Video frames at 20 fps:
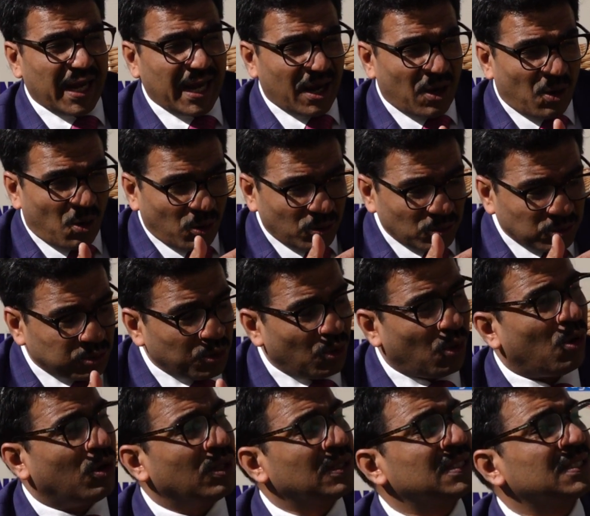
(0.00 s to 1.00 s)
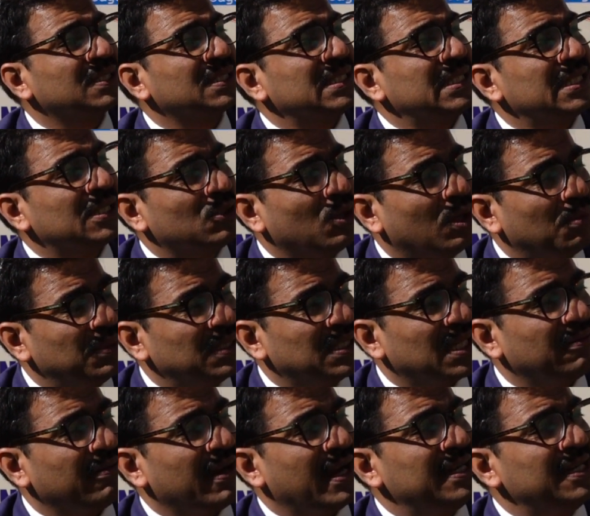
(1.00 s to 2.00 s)
also all the state governments
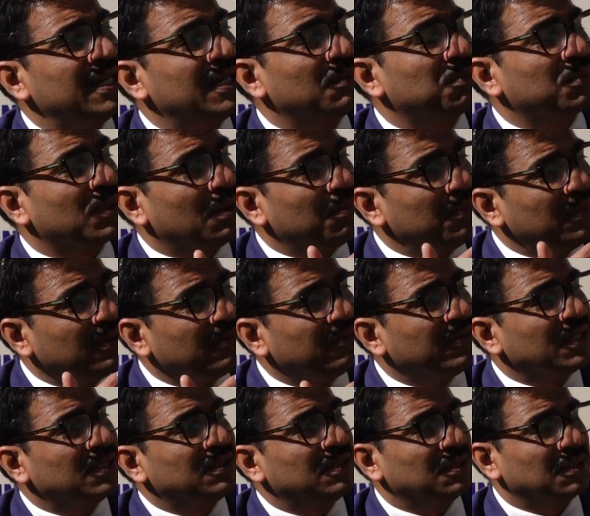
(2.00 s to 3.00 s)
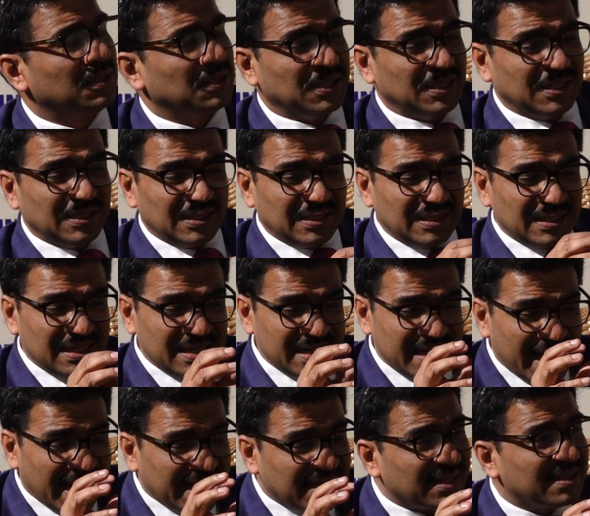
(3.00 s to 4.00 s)
have ended up coming with
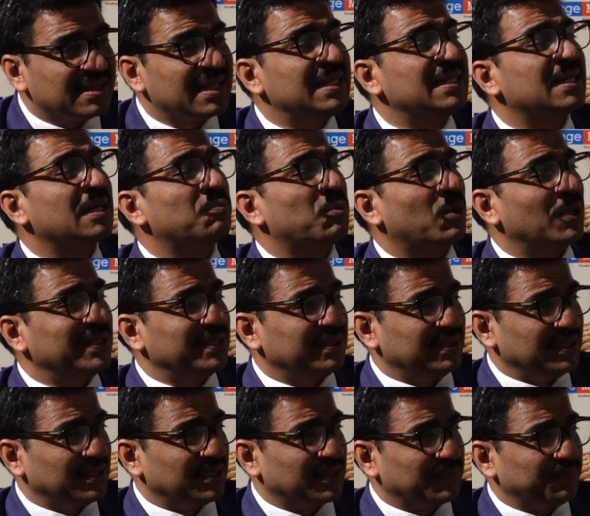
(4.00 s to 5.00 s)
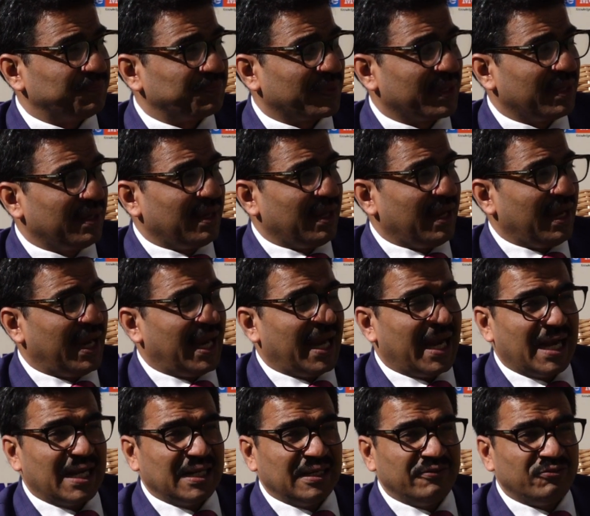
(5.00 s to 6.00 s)
data center policies.
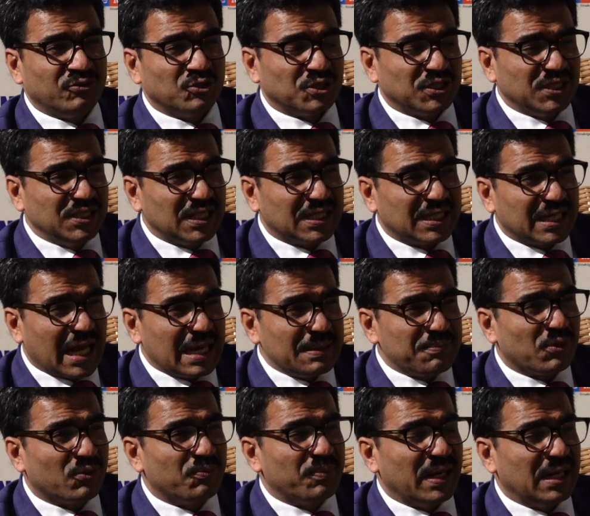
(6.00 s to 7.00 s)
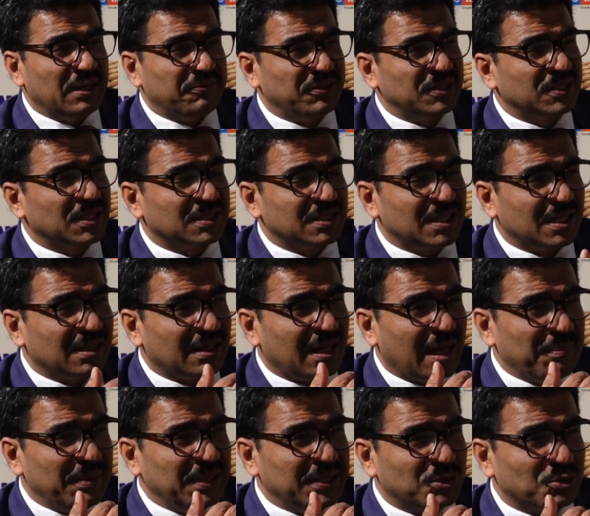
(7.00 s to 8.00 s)
And if you see the type of benefits,
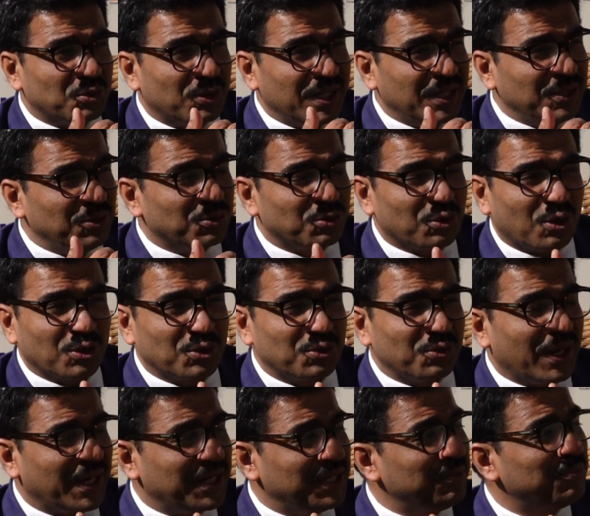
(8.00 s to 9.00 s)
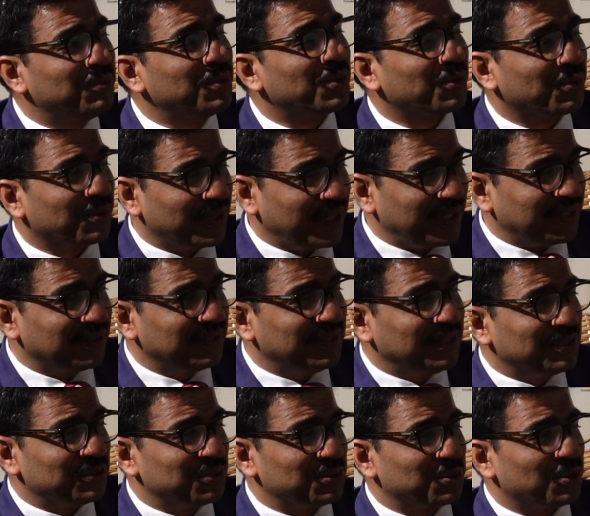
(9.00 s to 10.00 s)
today you talk to any bureaucrat,
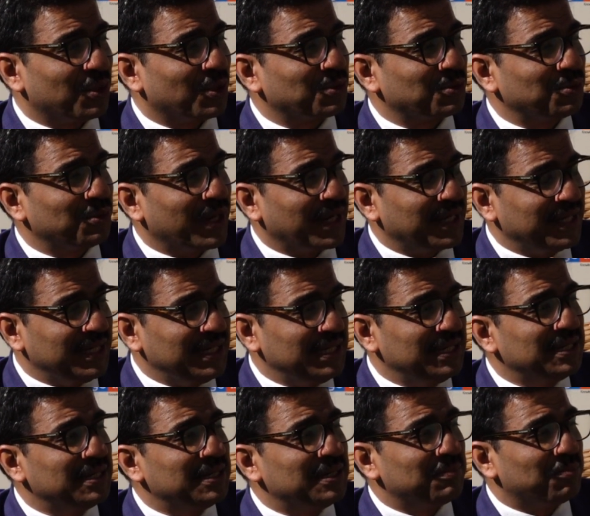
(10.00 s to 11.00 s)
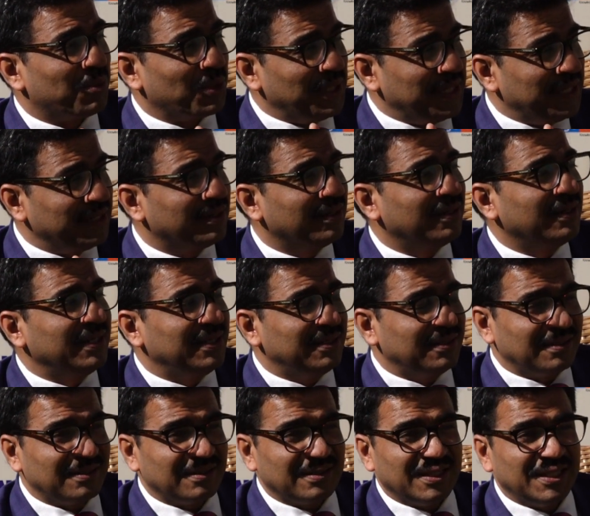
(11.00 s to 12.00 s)
you talk to any political
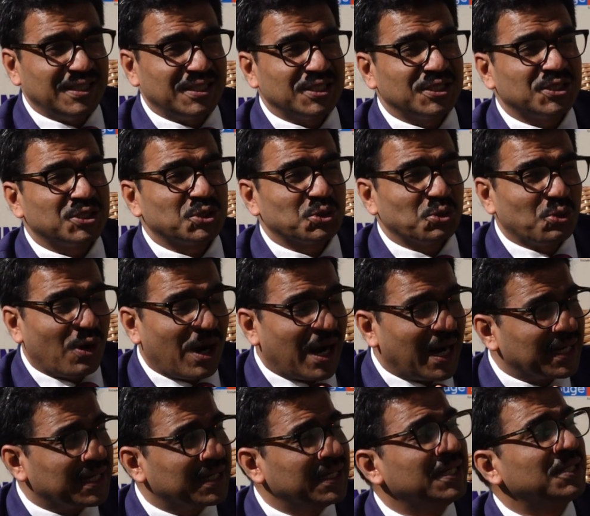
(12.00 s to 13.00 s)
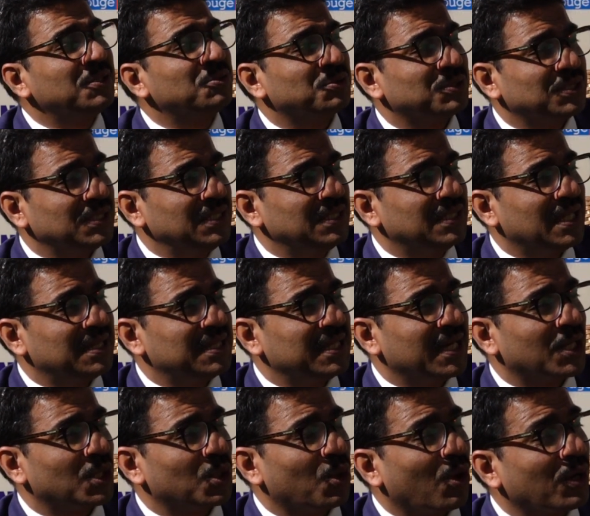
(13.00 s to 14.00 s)
leader, it is so heartening to see that they
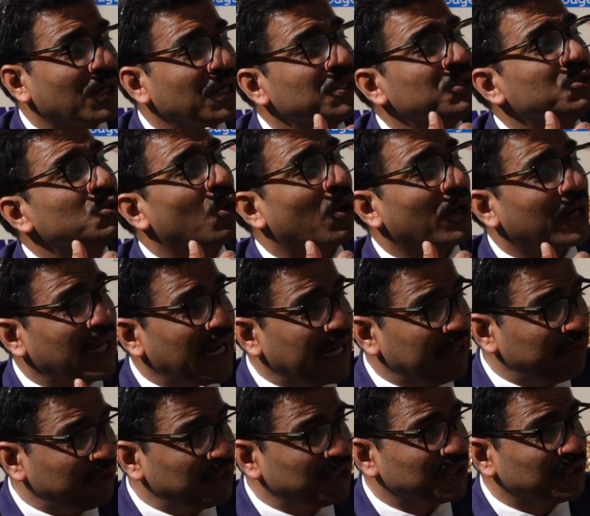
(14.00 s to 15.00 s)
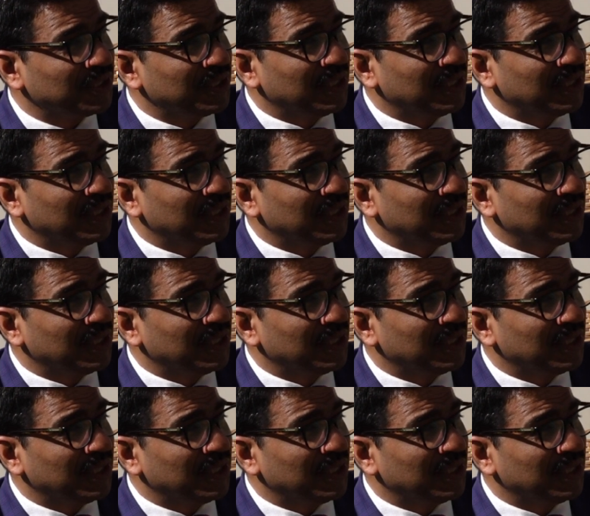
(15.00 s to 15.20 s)
are talking your language,